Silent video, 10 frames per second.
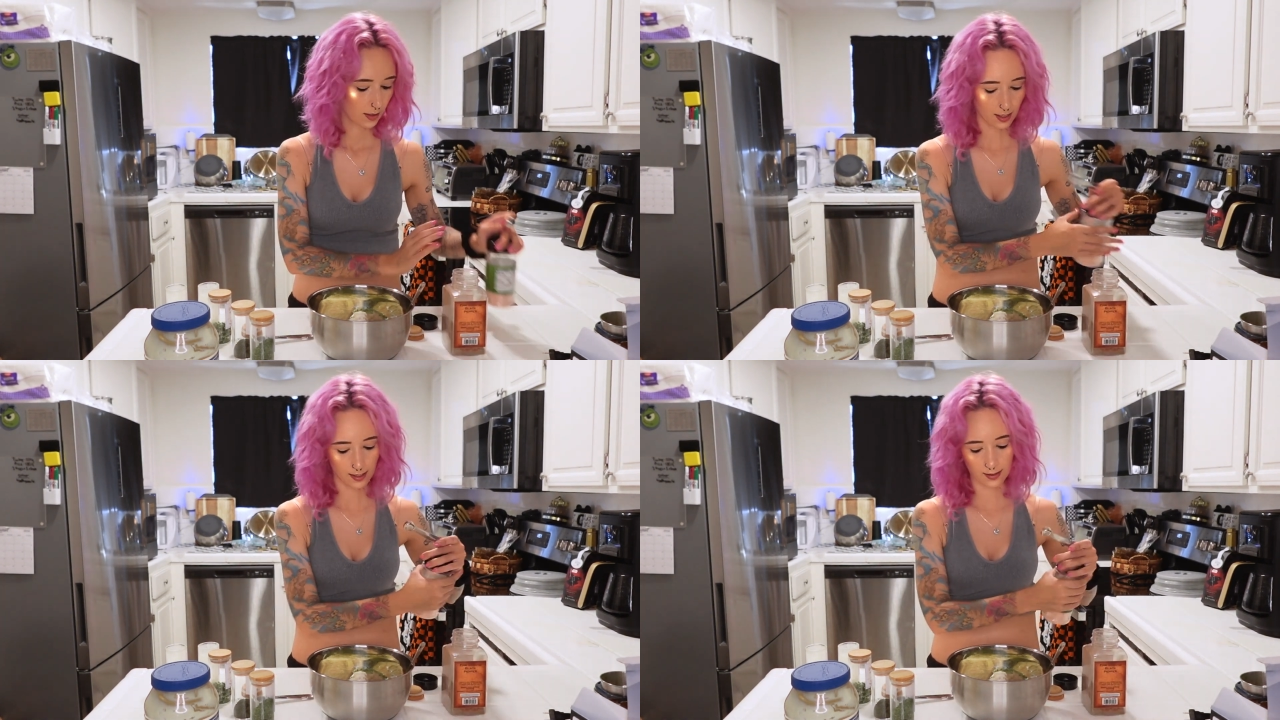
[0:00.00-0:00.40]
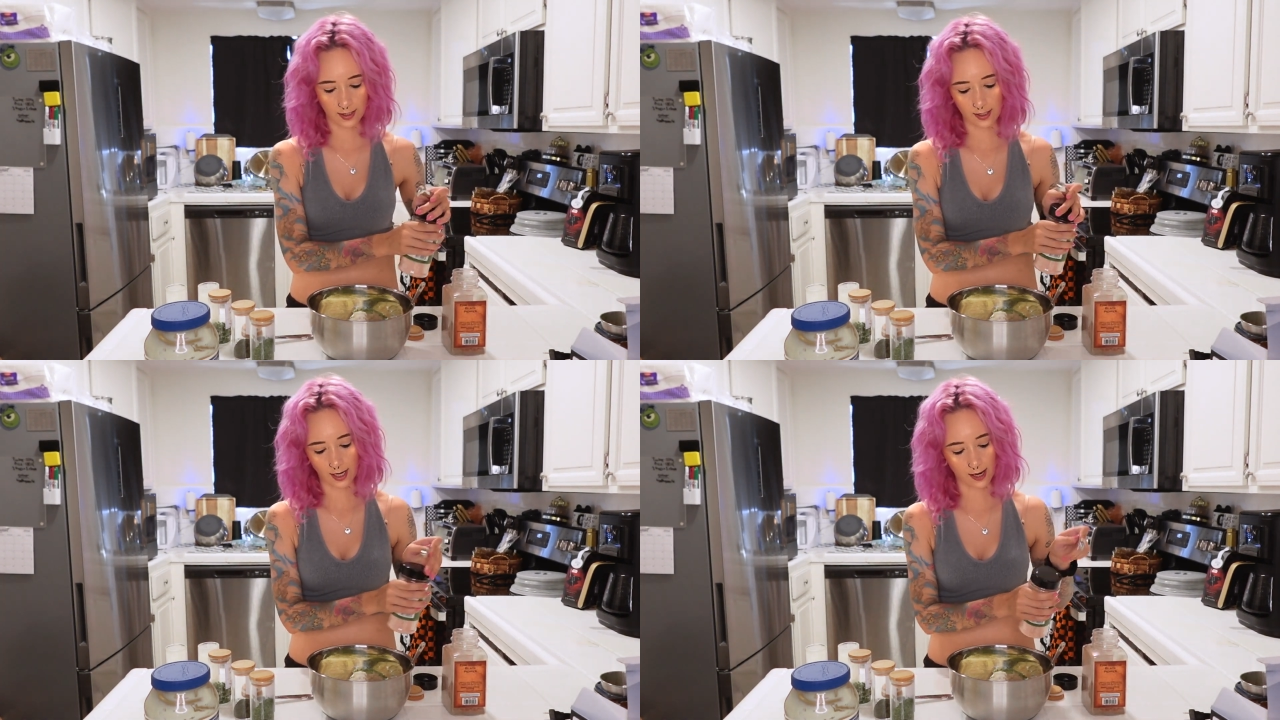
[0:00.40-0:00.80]
And
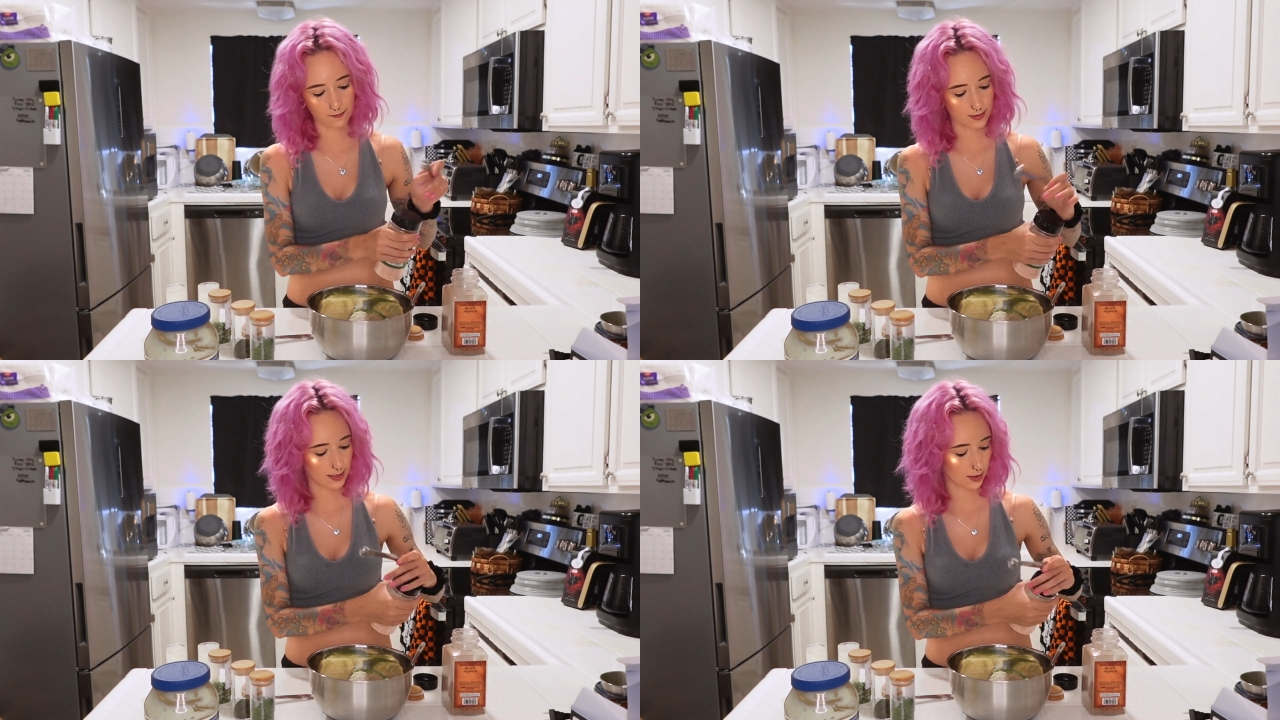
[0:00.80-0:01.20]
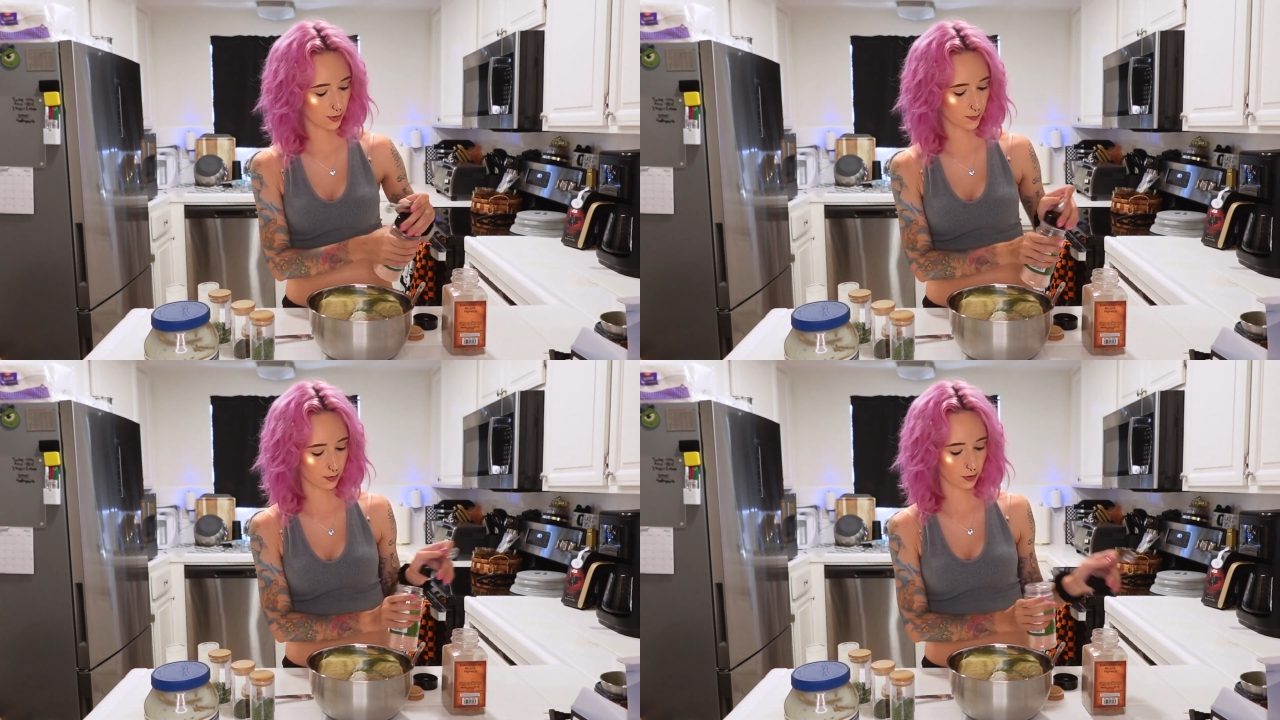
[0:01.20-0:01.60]
then half a
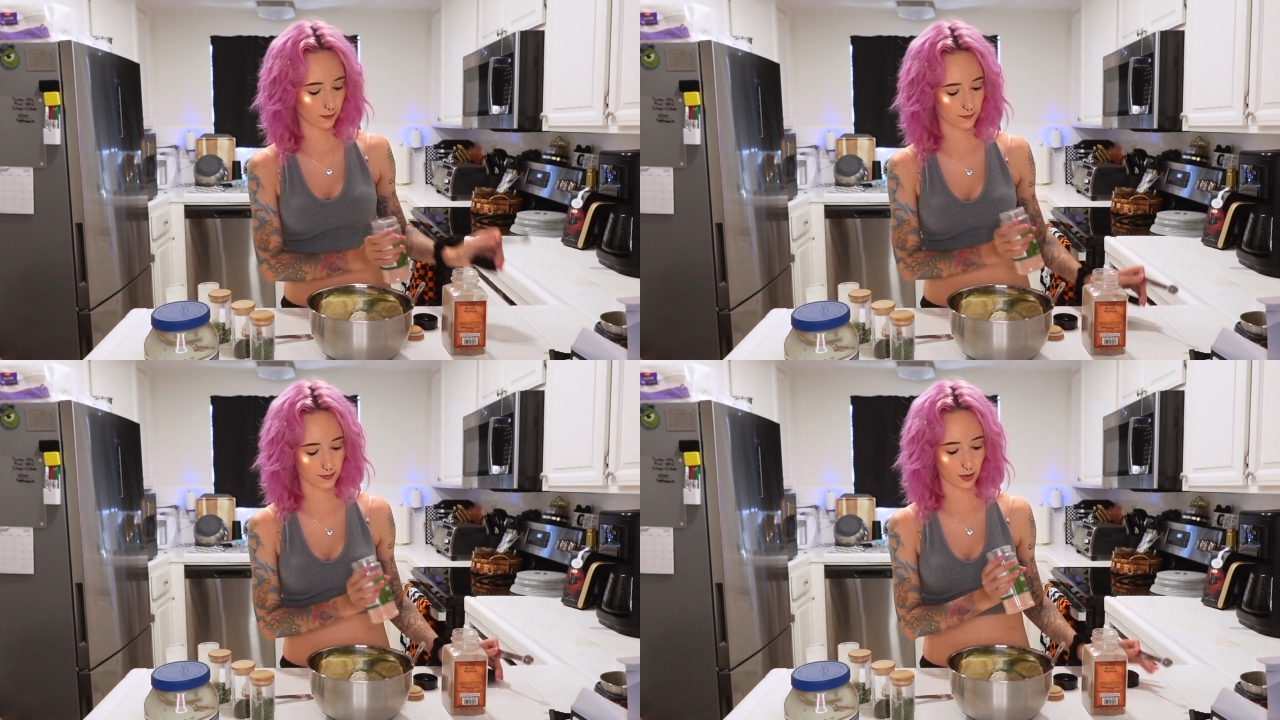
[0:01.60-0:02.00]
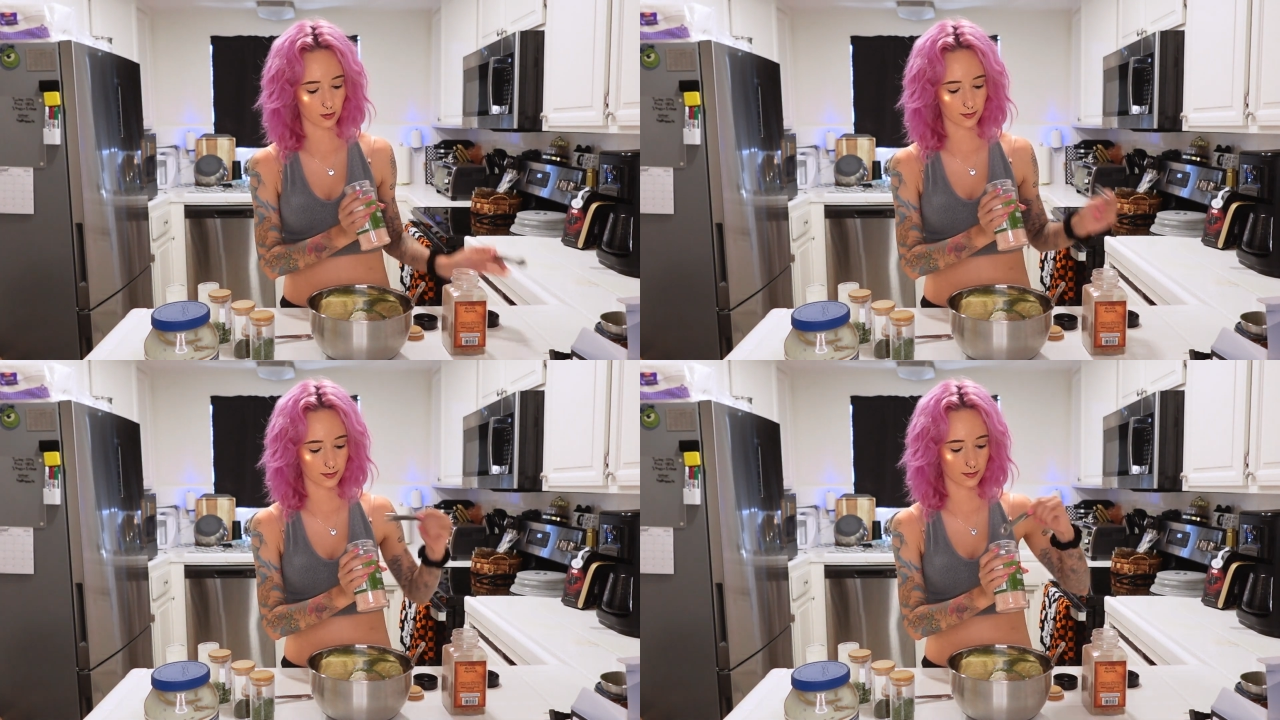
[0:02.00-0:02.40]
teaspoon of salt.